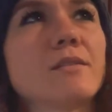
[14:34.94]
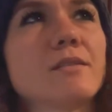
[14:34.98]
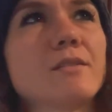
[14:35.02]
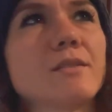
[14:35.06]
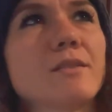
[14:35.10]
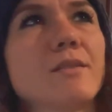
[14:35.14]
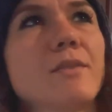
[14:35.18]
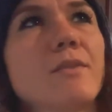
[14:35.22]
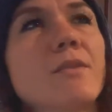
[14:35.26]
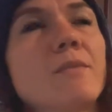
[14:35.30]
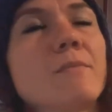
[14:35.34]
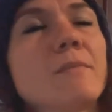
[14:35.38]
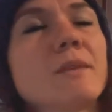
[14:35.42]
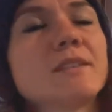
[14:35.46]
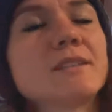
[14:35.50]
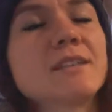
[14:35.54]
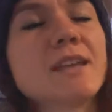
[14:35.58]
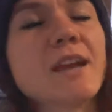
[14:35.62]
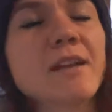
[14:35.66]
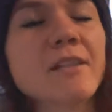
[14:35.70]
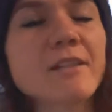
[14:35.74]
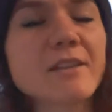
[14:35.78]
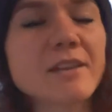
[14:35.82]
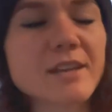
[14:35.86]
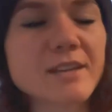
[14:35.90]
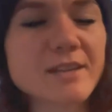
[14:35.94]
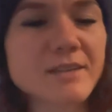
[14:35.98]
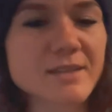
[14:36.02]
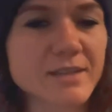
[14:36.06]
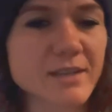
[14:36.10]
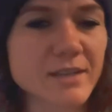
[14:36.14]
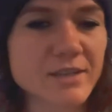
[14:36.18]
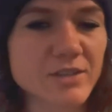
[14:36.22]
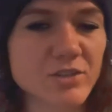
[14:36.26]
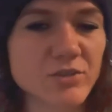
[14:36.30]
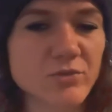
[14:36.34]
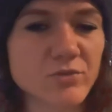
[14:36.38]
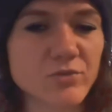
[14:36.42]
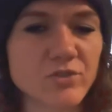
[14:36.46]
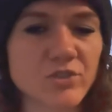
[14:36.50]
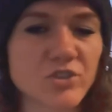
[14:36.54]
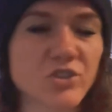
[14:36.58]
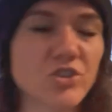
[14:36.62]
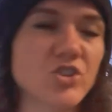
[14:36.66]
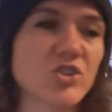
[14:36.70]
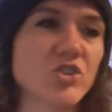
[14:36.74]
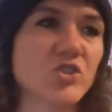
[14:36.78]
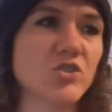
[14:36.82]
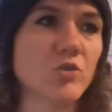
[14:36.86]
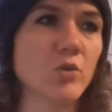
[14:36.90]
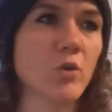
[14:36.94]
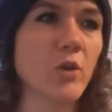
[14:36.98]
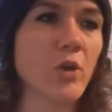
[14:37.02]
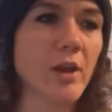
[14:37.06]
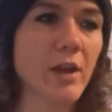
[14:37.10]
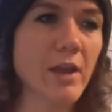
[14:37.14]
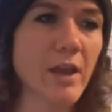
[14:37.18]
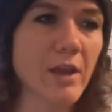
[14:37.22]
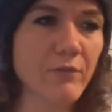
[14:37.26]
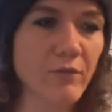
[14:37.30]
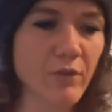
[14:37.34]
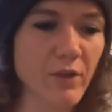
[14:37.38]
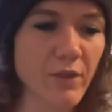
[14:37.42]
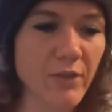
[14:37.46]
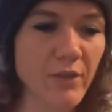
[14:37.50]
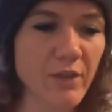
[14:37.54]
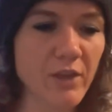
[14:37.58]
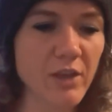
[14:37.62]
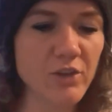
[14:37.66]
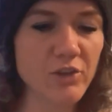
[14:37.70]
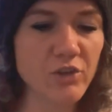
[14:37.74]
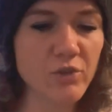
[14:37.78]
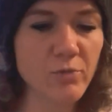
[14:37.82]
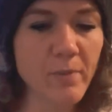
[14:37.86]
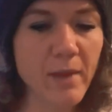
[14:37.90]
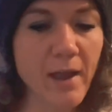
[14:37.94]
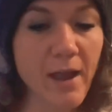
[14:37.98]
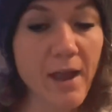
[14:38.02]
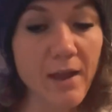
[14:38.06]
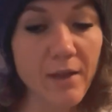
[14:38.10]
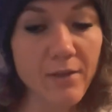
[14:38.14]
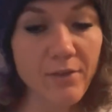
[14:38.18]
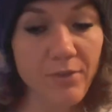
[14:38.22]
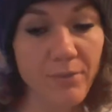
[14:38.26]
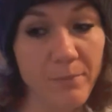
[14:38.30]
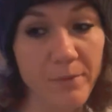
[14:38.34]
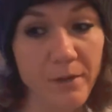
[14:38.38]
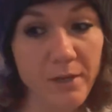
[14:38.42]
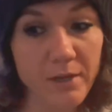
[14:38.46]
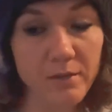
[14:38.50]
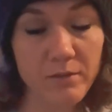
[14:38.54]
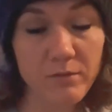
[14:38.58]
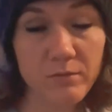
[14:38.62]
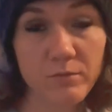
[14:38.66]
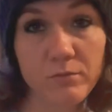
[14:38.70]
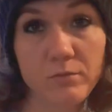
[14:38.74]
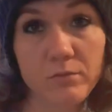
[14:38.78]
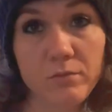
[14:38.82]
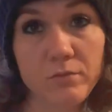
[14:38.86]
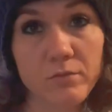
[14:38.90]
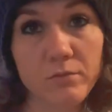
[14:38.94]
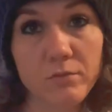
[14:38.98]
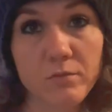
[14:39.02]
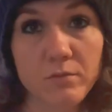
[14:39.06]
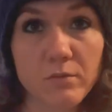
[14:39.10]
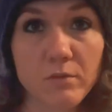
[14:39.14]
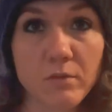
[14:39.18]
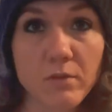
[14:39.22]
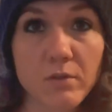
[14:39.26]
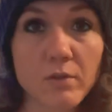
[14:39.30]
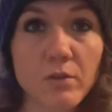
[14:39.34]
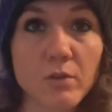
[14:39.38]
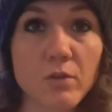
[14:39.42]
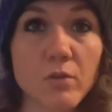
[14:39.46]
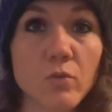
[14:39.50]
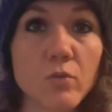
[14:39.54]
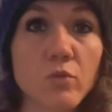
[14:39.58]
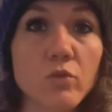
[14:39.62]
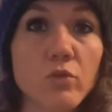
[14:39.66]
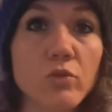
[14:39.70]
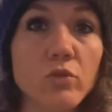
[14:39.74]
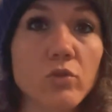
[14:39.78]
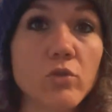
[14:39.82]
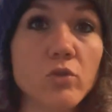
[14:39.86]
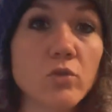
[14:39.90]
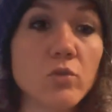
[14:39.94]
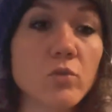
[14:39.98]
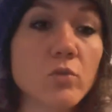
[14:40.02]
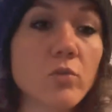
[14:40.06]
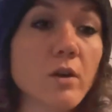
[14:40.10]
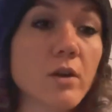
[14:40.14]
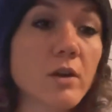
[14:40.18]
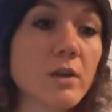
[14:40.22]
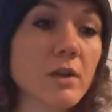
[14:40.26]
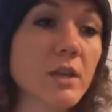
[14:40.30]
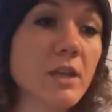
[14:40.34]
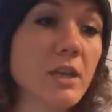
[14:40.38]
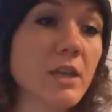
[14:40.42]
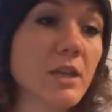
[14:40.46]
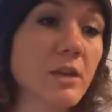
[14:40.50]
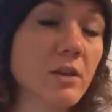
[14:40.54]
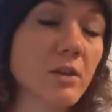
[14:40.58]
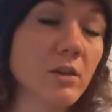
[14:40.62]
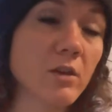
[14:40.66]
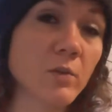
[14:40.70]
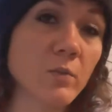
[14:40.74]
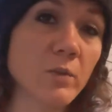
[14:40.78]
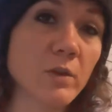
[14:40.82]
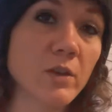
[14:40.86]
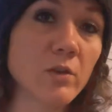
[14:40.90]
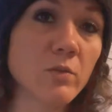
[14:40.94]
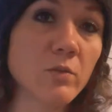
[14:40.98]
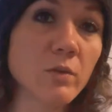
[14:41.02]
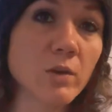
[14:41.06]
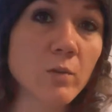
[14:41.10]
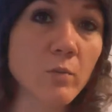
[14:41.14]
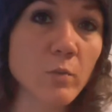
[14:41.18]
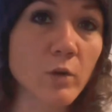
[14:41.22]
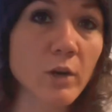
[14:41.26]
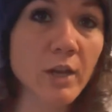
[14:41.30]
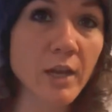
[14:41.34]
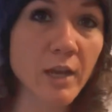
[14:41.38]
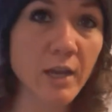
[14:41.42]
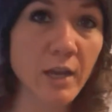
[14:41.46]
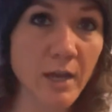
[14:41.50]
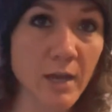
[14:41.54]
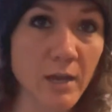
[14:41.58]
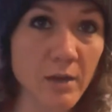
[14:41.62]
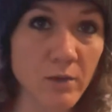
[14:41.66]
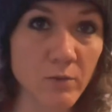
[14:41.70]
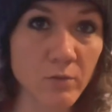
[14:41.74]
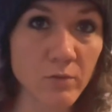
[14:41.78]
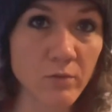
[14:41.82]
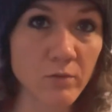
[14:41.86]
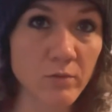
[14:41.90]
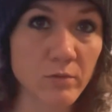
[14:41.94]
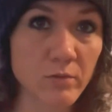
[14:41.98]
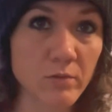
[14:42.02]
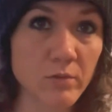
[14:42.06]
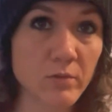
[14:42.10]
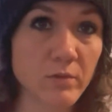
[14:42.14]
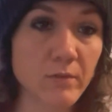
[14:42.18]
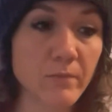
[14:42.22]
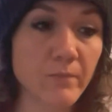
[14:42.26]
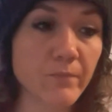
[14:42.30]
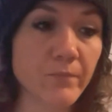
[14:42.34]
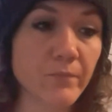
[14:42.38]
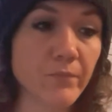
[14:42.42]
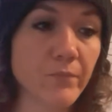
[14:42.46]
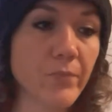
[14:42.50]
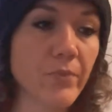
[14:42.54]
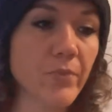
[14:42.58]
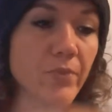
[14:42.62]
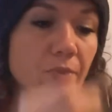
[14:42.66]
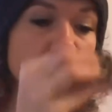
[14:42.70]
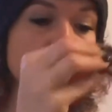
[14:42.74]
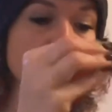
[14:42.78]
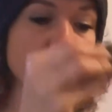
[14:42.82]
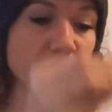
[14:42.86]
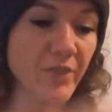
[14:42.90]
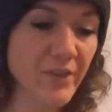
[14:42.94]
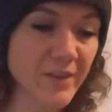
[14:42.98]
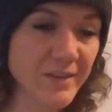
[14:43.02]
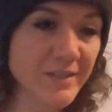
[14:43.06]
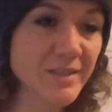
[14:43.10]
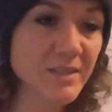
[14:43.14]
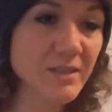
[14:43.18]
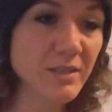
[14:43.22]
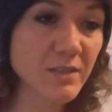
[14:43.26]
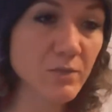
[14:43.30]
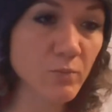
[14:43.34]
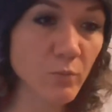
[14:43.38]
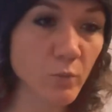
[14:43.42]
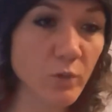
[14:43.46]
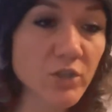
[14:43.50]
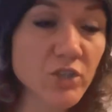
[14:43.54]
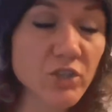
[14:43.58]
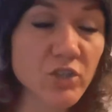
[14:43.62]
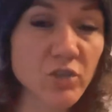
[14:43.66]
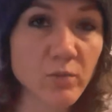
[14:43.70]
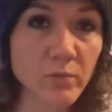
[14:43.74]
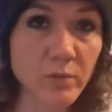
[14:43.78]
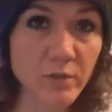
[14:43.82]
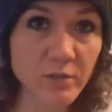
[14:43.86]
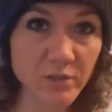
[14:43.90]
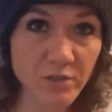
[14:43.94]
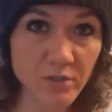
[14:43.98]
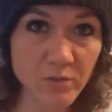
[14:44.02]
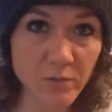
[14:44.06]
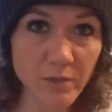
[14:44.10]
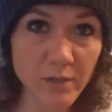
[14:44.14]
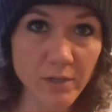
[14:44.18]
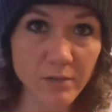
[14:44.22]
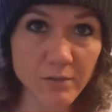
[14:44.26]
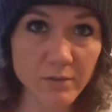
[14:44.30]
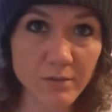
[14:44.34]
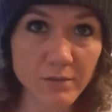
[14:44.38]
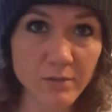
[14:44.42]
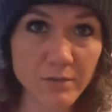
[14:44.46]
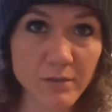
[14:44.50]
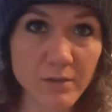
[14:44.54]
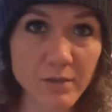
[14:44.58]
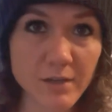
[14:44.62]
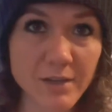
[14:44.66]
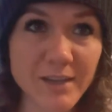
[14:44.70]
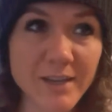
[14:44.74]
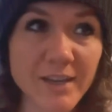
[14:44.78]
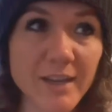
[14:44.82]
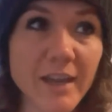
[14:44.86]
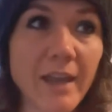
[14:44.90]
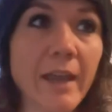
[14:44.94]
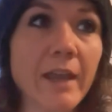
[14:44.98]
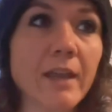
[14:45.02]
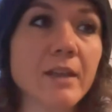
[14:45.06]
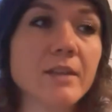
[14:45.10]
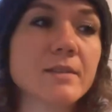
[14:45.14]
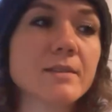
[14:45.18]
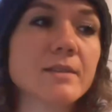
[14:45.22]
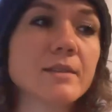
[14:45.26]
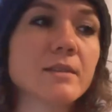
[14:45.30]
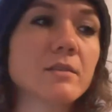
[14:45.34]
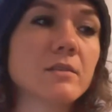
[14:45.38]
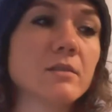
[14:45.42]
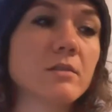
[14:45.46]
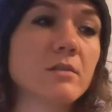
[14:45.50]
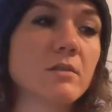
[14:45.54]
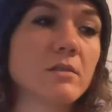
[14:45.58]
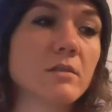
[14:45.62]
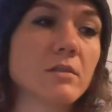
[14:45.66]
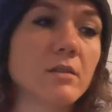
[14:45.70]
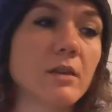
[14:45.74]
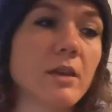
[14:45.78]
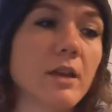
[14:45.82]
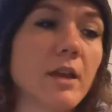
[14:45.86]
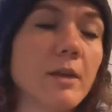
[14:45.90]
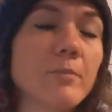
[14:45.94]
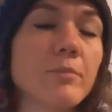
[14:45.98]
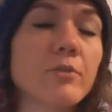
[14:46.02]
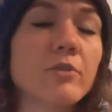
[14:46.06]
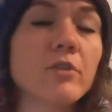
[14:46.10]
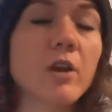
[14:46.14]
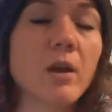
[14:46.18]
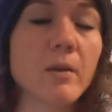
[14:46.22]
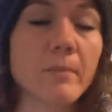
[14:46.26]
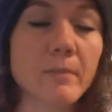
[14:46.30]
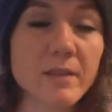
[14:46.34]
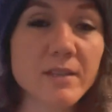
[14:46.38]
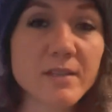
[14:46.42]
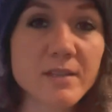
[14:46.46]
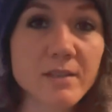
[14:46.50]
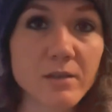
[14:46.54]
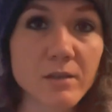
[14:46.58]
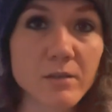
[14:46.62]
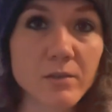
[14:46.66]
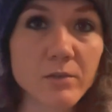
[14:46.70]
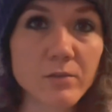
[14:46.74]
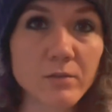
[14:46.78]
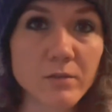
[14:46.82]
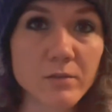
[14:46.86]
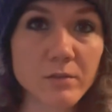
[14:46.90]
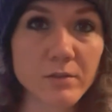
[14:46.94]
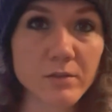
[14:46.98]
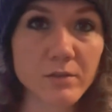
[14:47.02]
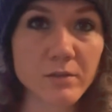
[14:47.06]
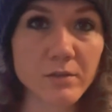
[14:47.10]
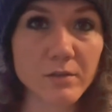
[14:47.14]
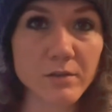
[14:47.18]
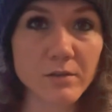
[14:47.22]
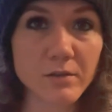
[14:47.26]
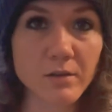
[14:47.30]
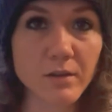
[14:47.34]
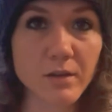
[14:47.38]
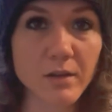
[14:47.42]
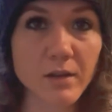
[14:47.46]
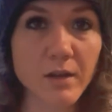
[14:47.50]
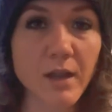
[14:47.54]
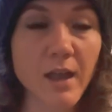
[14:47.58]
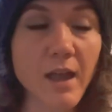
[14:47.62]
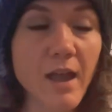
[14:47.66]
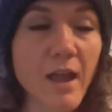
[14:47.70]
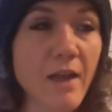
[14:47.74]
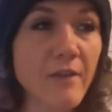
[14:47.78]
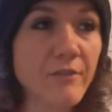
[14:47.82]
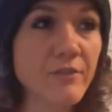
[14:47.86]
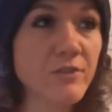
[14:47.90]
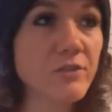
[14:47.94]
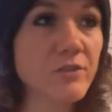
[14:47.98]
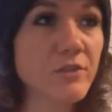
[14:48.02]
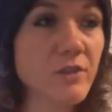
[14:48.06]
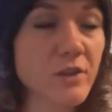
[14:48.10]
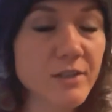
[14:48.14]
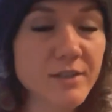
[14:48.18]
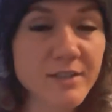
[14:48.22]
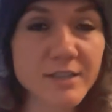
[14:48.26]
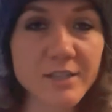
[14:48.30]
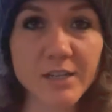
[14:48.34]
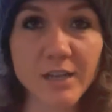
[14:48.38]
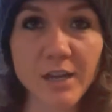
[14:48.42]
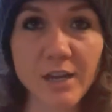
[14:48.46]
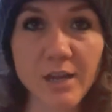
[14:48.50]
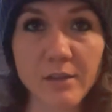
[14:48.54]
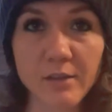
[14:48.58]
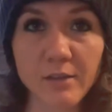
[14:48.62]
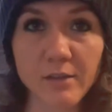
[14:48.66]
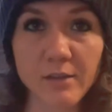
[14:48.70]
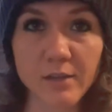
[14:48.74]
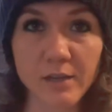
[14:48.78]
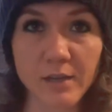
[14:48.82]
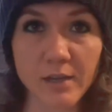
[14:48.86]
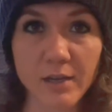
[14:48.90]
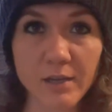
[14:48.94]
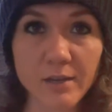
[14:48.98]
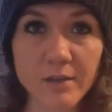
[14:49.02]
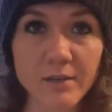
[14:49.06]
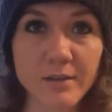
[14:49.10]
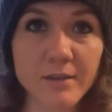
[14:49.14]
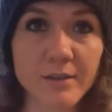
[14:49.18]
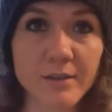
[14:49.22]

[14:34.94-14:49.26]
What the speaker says: the mentality is not to destroy everything in your path, but you are here when you are working out. This is what you are doing. And I promise you, I haven't lost an athlete yet.